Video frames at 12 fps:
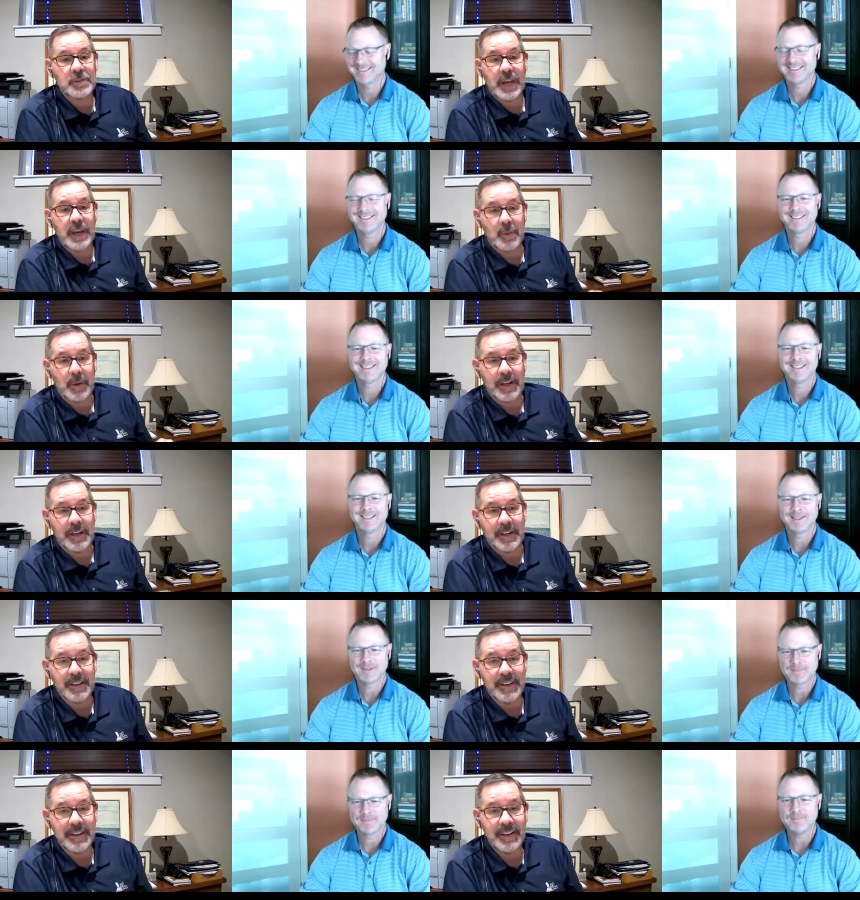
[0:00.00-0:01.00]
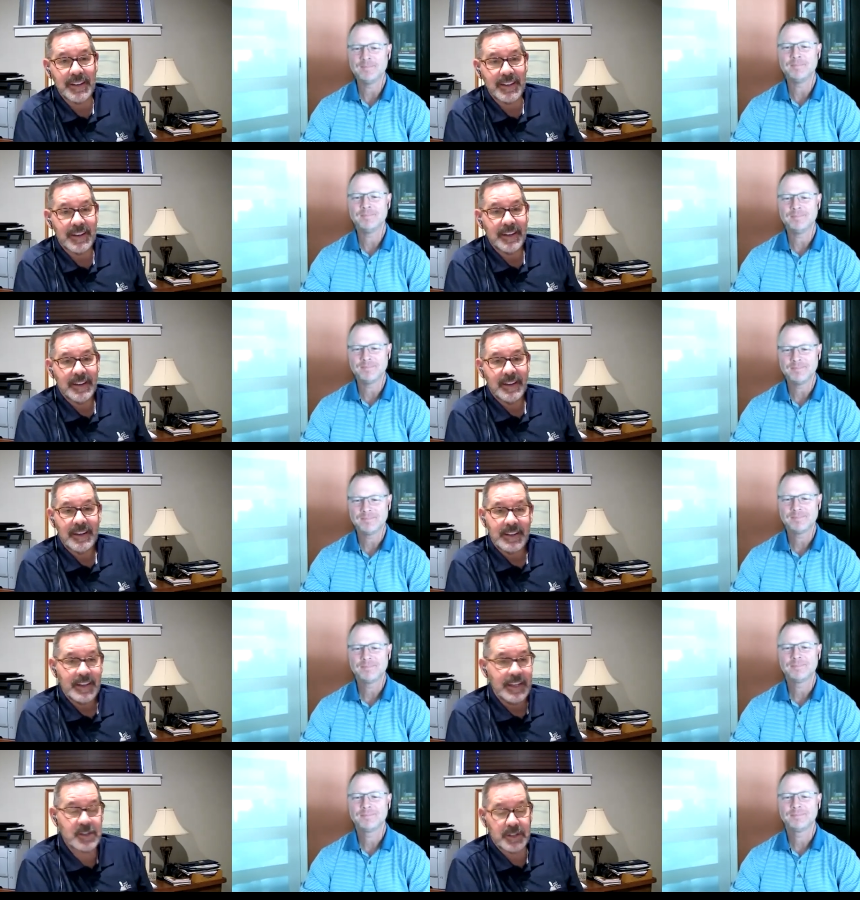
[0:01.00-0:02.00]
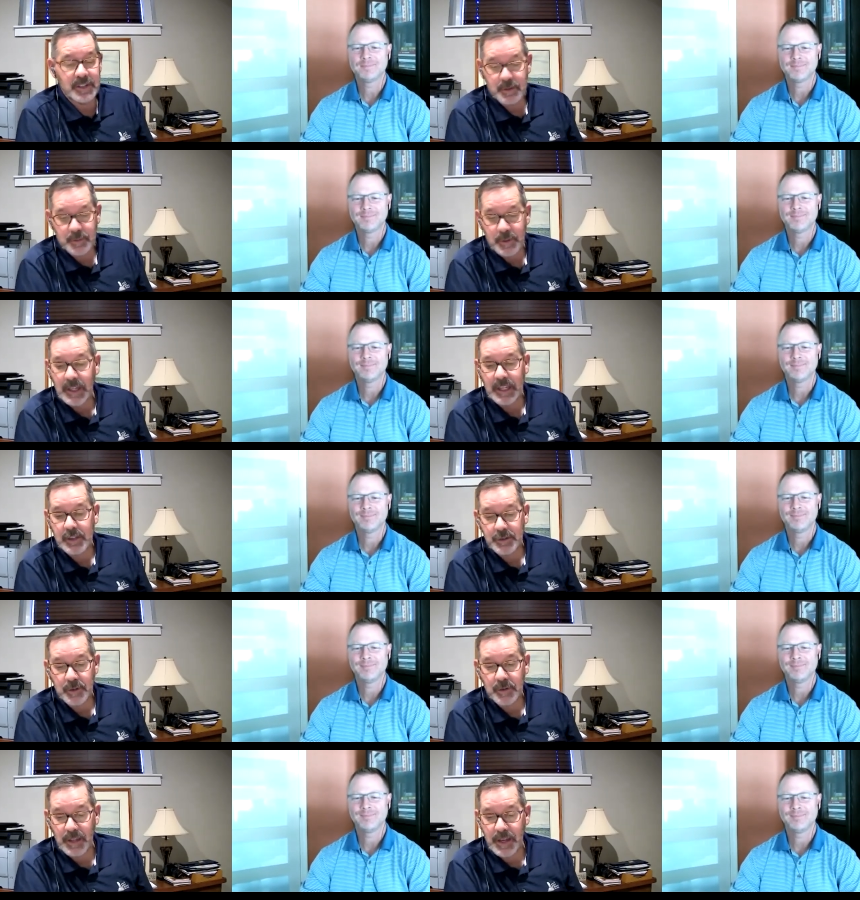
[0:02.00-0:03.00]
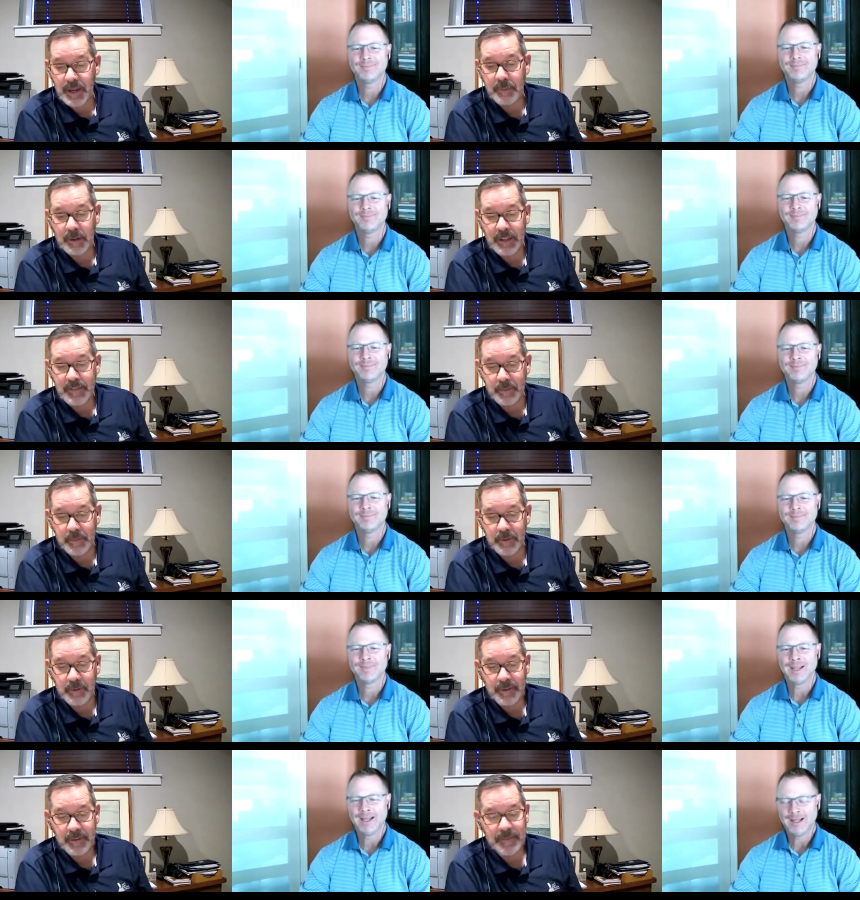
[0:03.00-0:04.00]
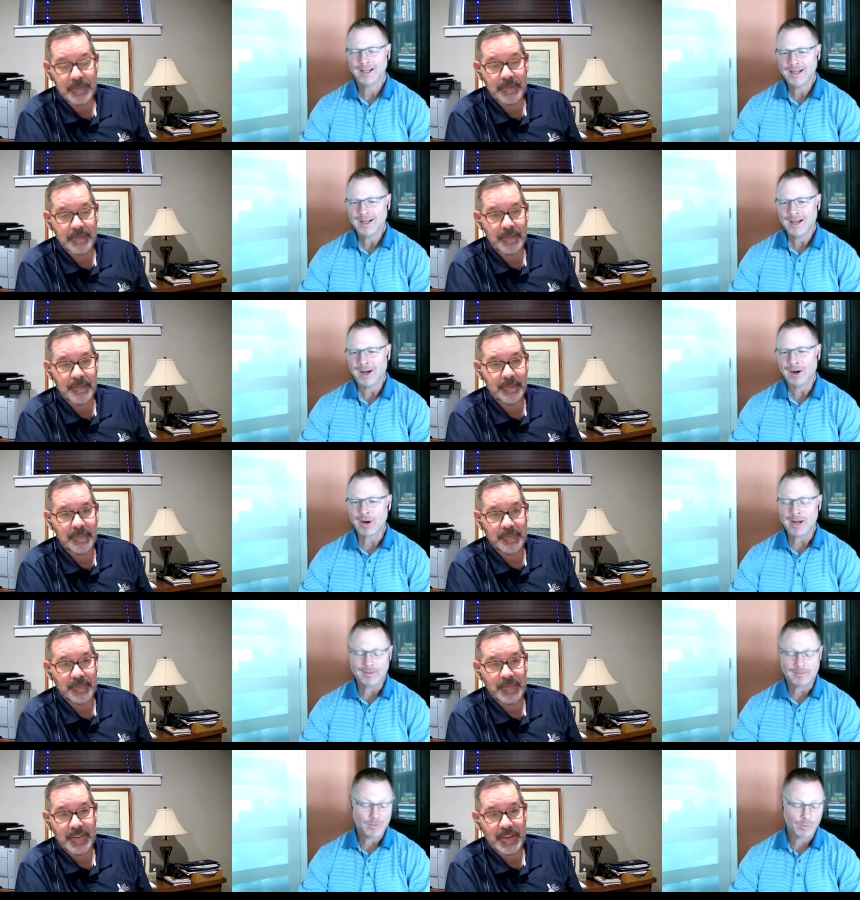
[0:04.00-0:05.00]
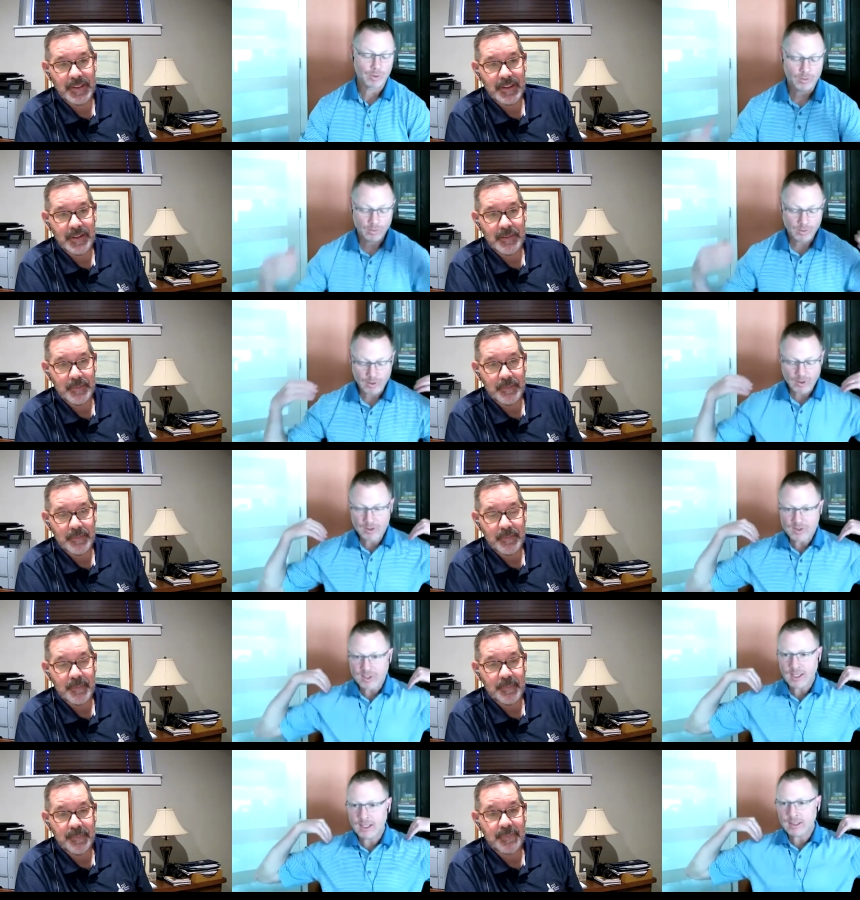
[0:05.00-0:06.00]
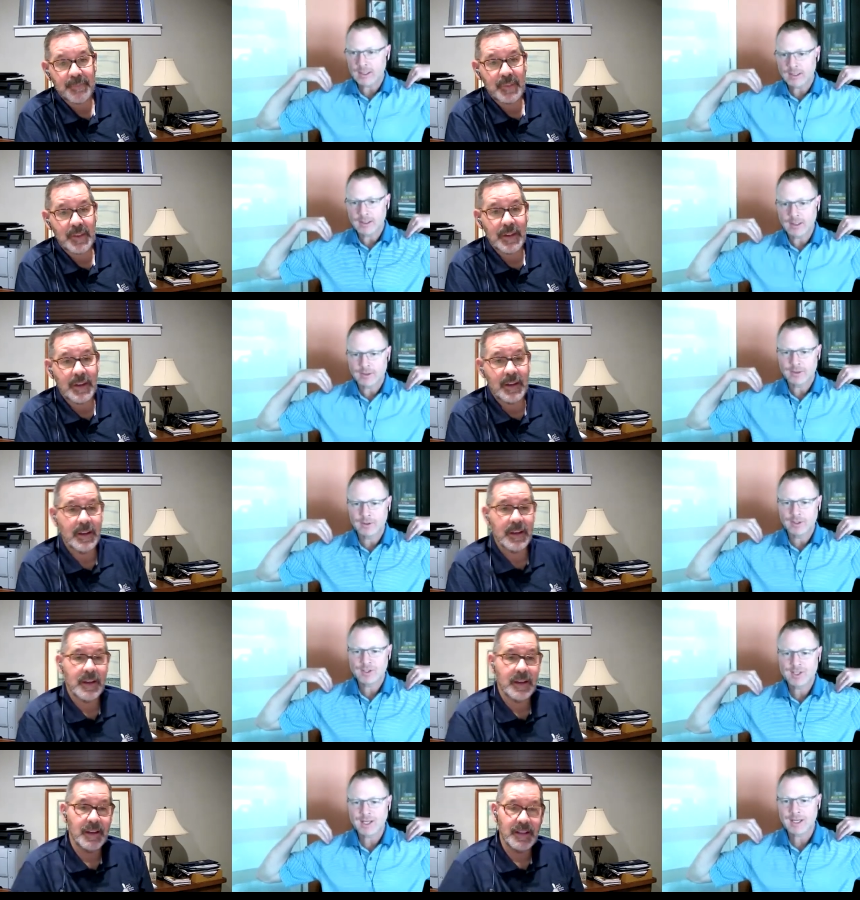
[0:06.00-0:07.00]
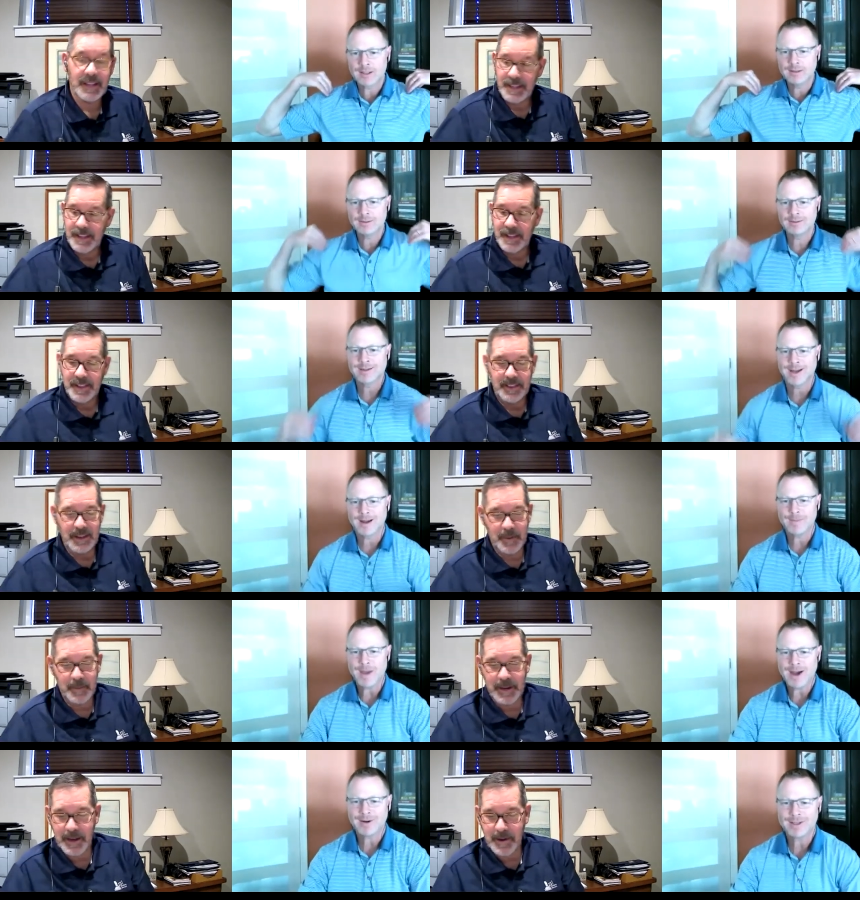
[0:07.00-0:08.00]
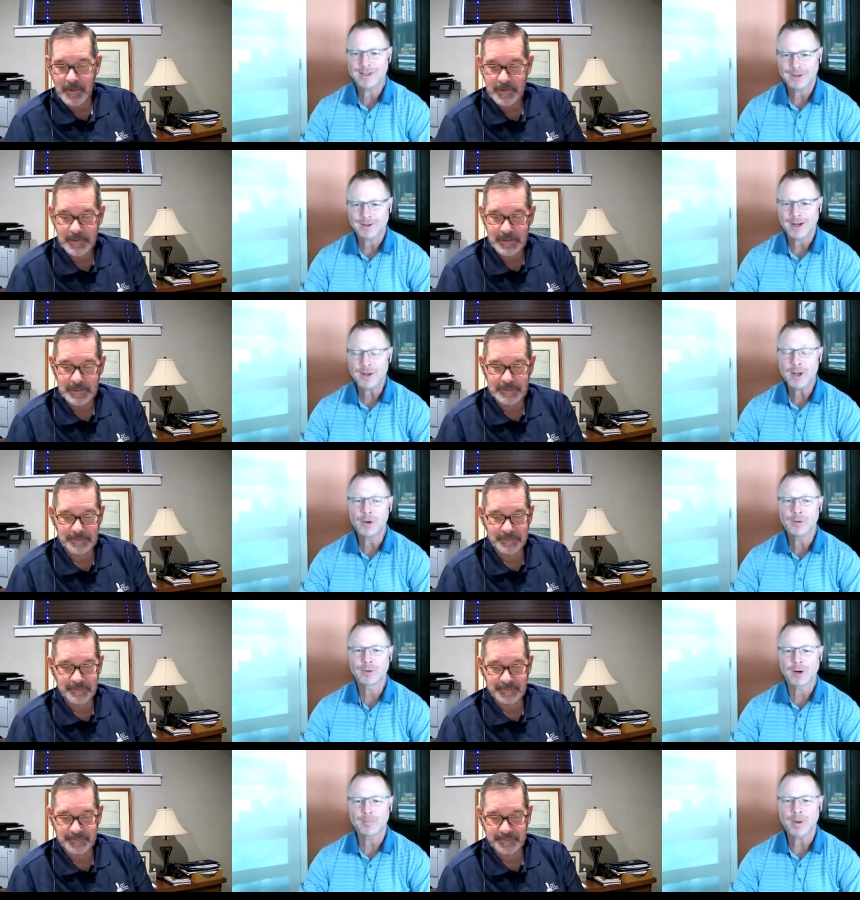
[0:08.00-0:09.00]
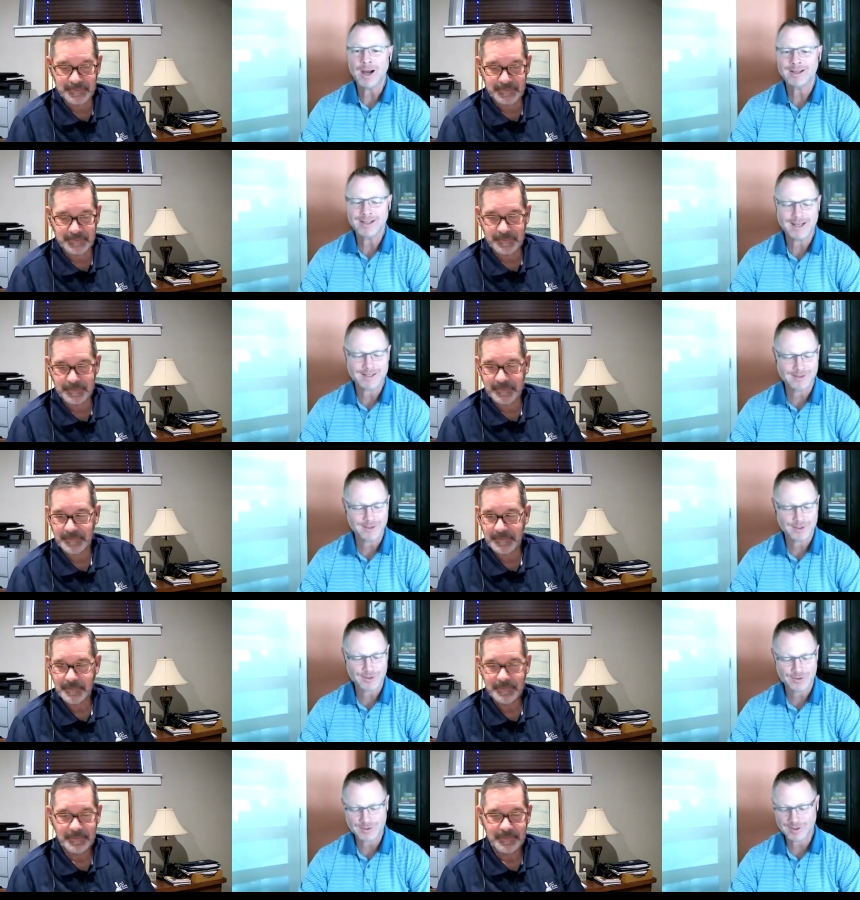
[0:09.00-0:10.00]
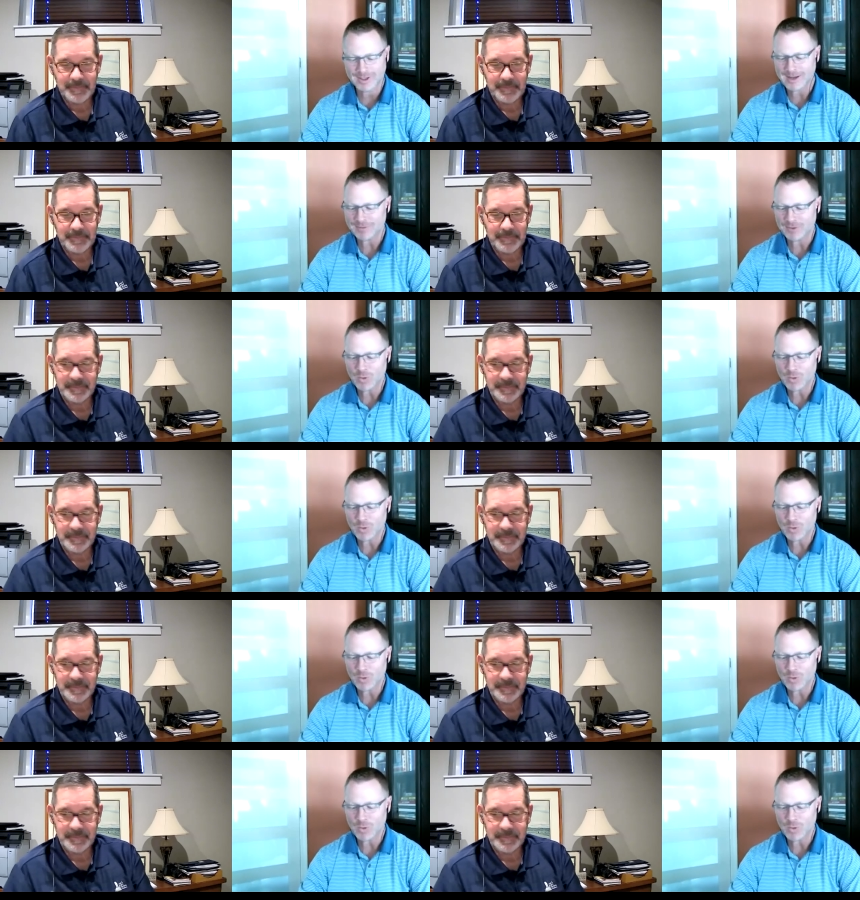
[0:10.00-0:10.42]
Speaker 1: tailwind. It's it's really truly unbelievable.
Speaker 2: All right, we're we're going to take a, a thirty second timeout here. I know for our podcast listeners, they're going to have to